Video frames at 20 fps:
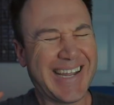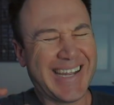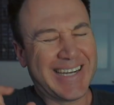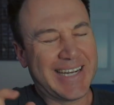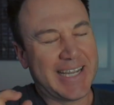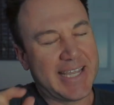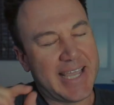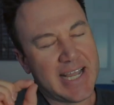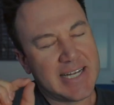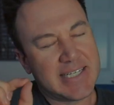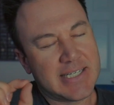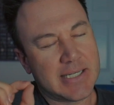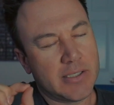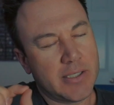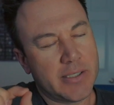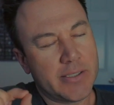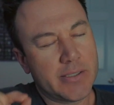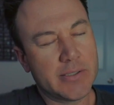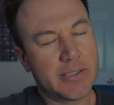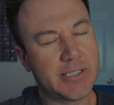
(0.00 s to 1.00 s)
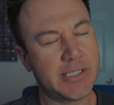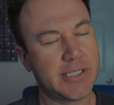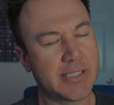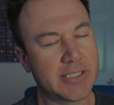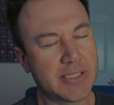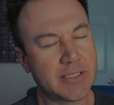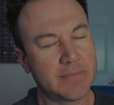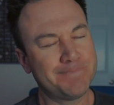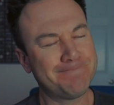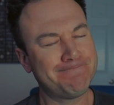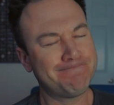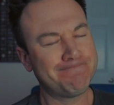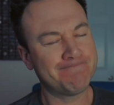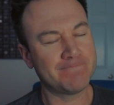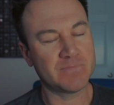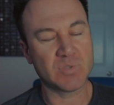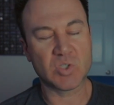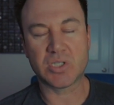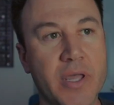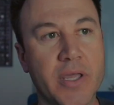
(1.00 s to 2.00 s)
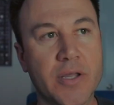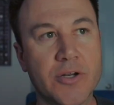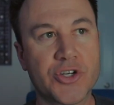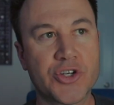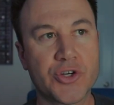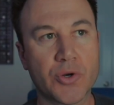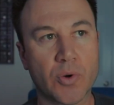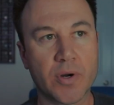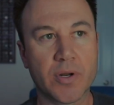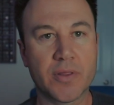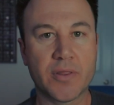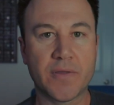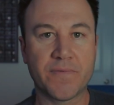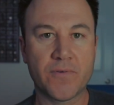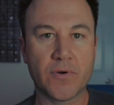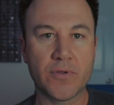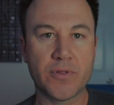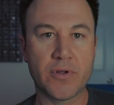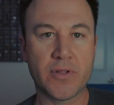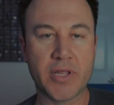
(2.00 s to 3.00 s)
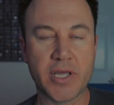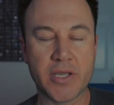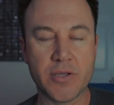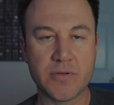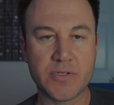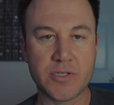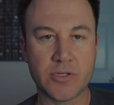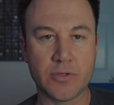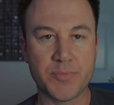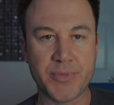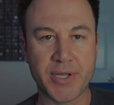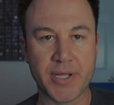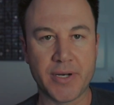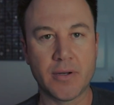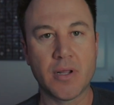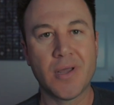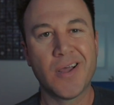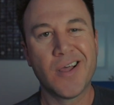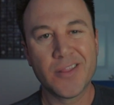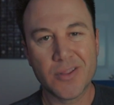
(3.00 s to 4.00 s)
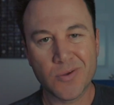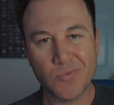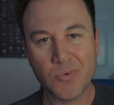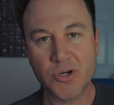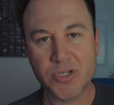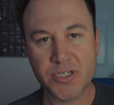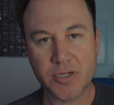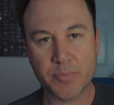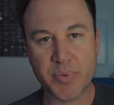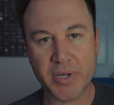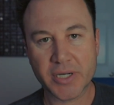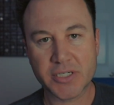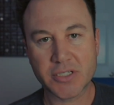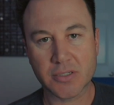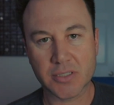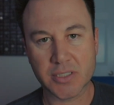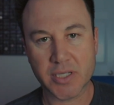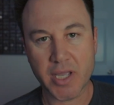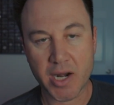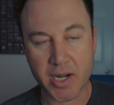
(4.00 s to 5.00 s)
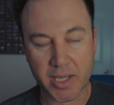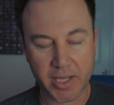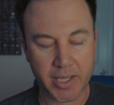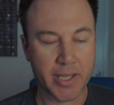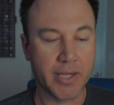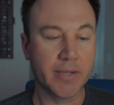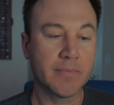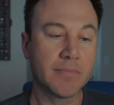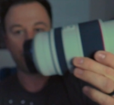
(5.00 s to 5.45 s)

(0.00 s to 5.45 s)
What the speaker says: it gets a little just, in short, the further that you zoom in, the worse your picture's gonna get.